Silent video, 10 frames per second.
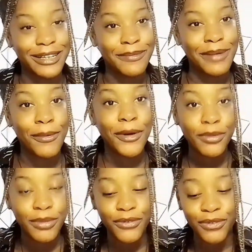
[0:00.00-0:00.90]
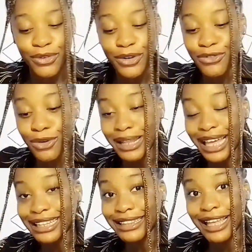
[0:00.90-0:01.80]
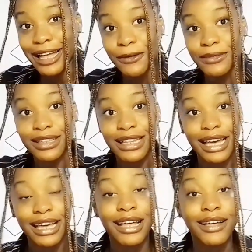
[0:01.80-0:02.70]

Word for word: um, I'm going to be free from like now to like